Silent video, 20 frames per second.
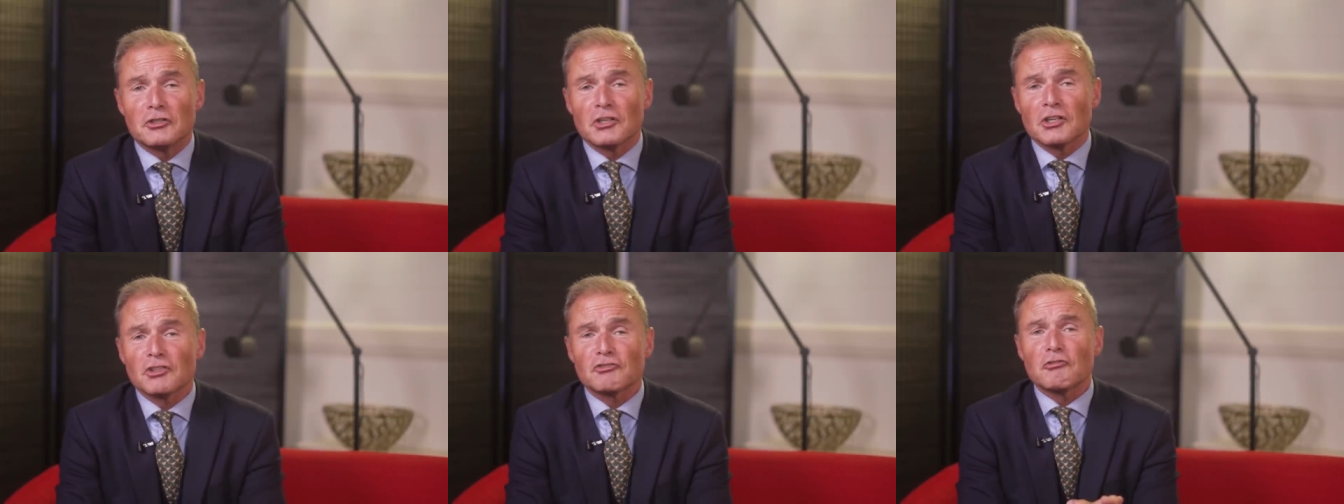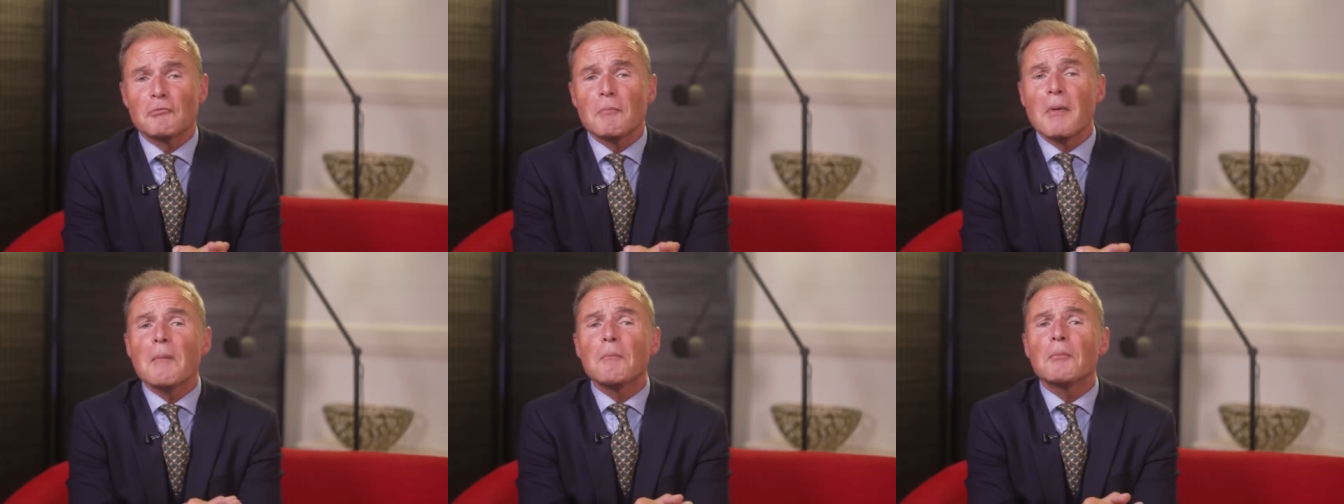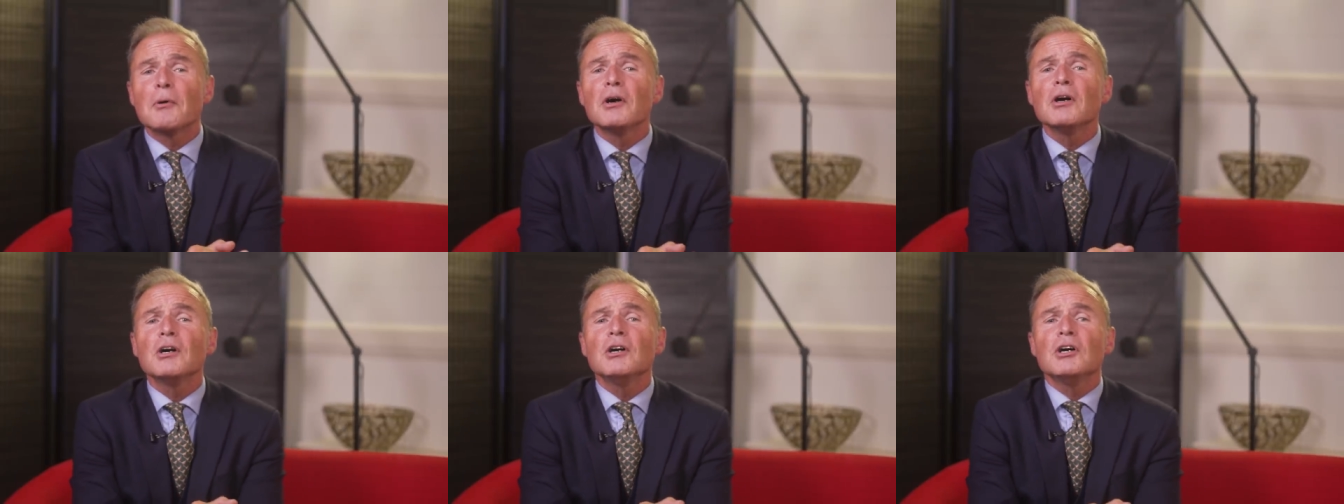Just
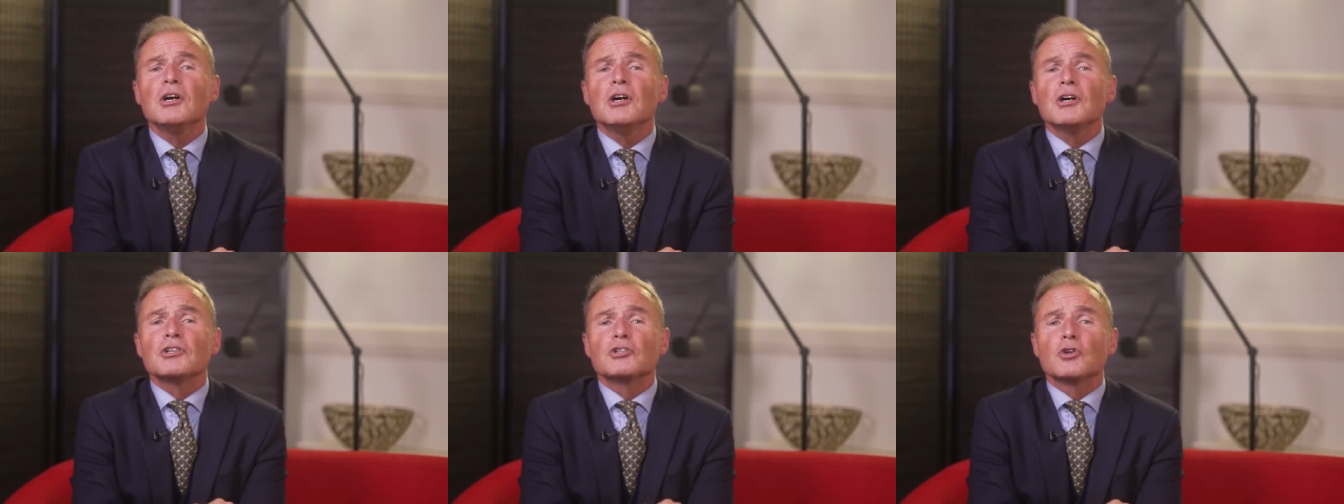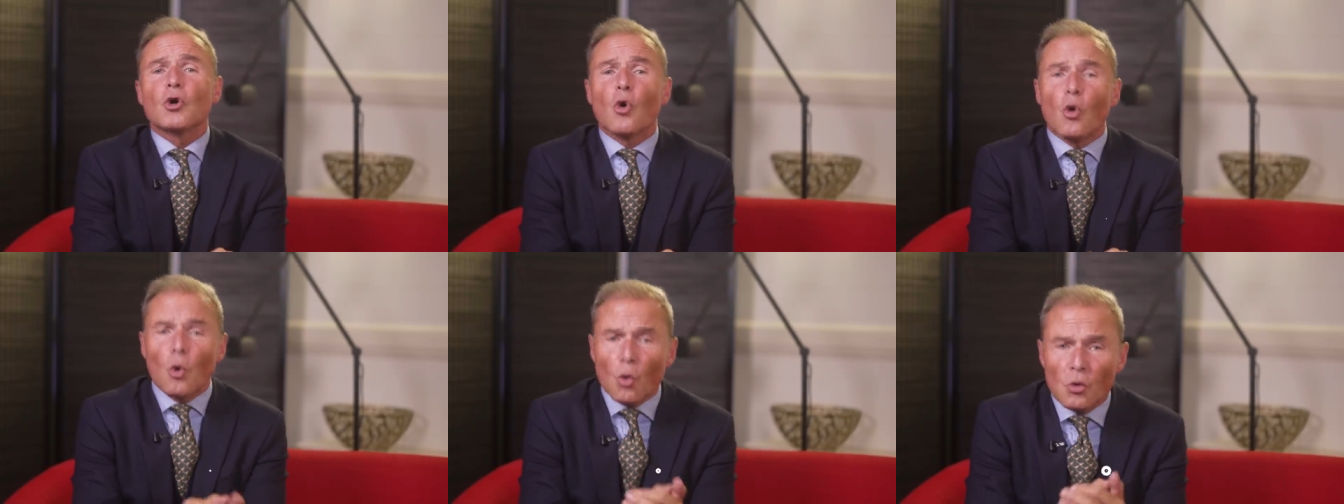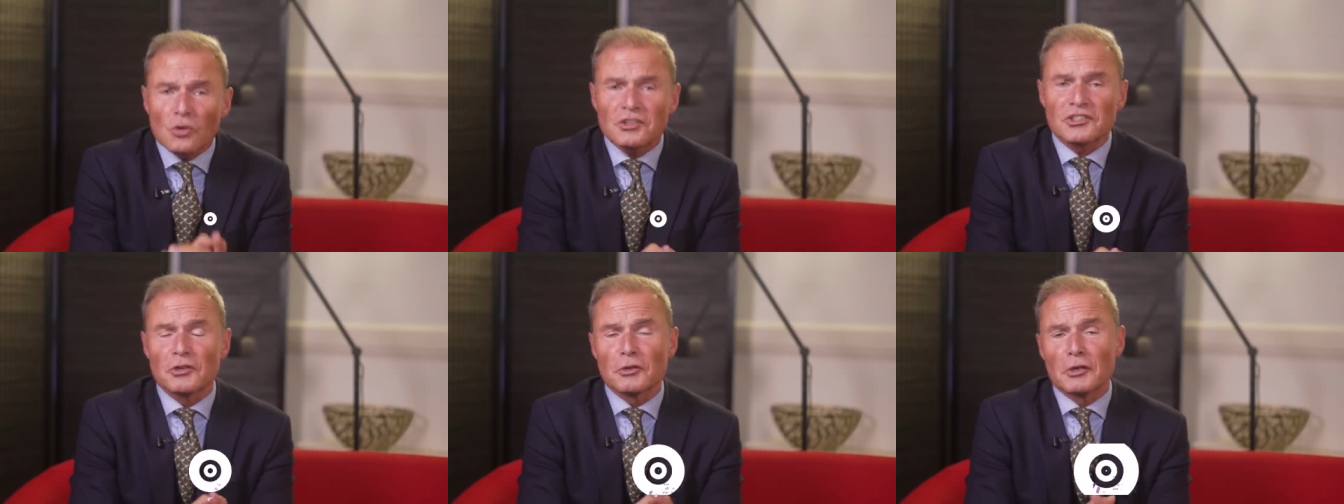remember to
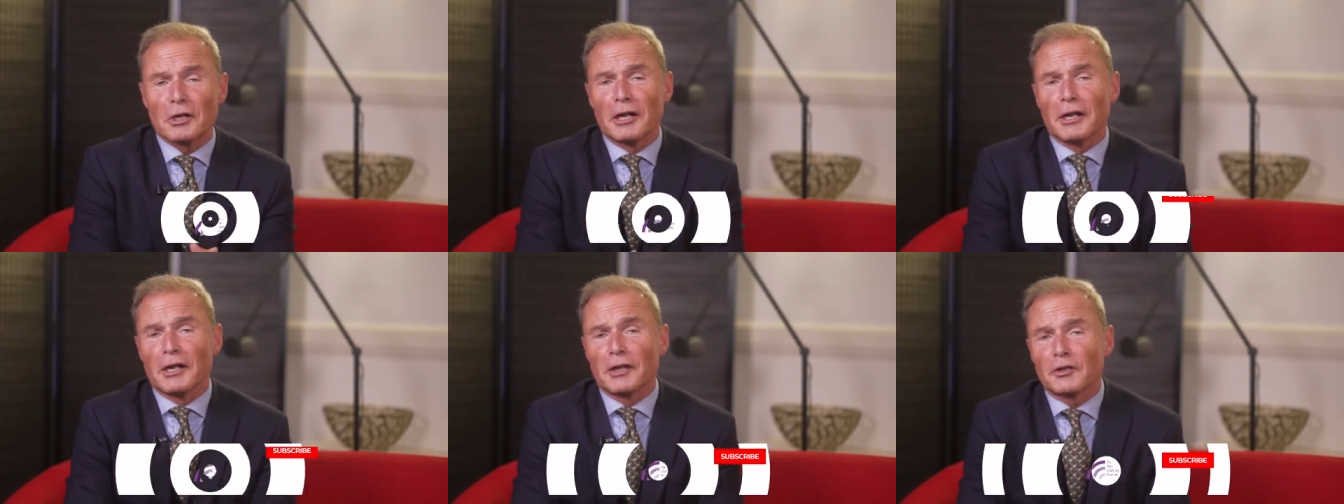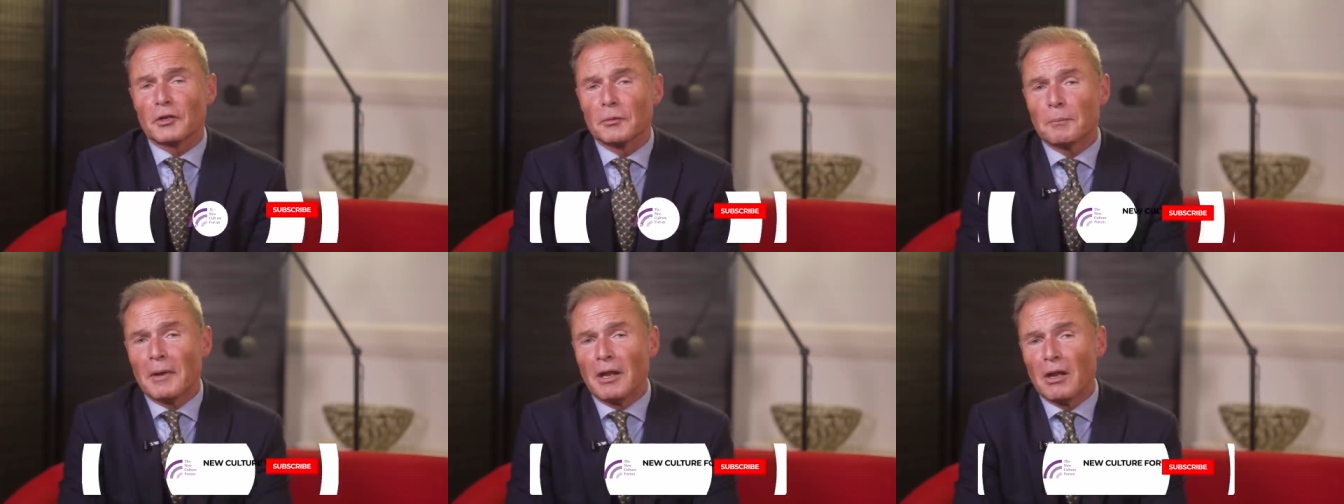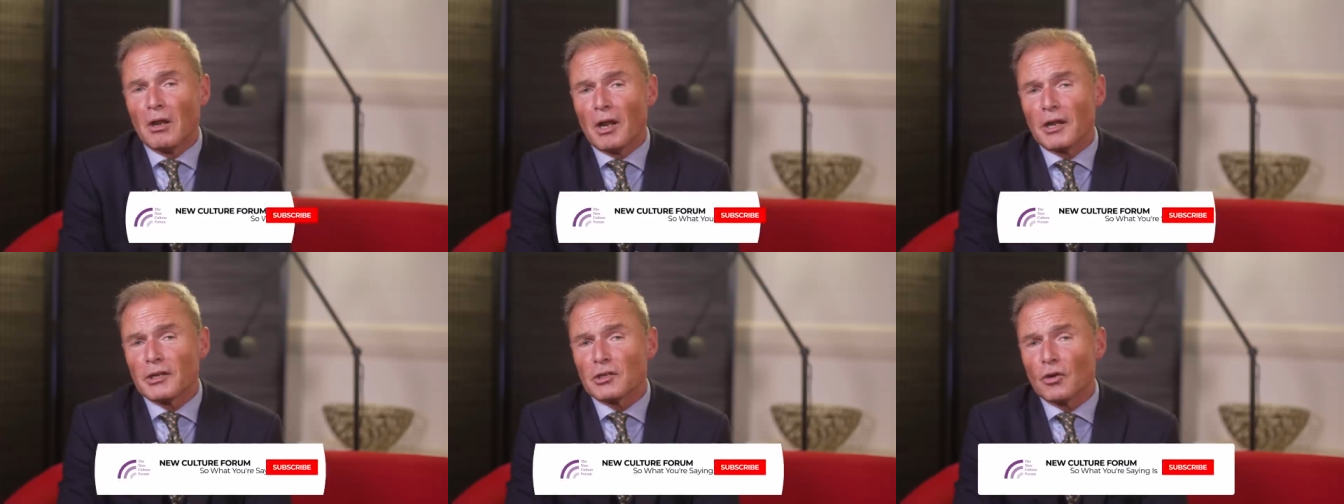also click the
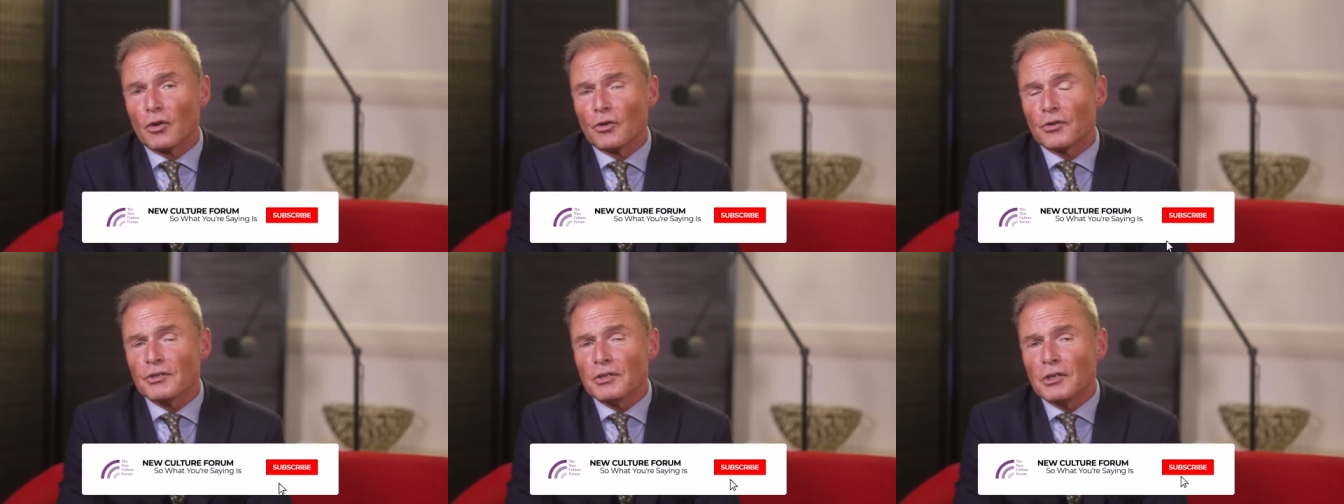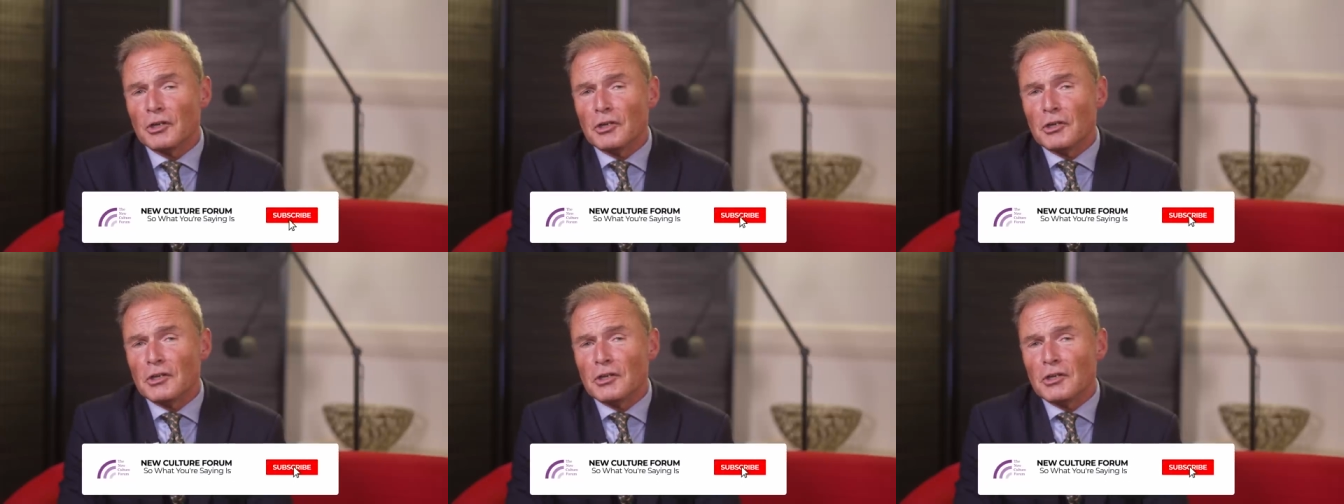bell icon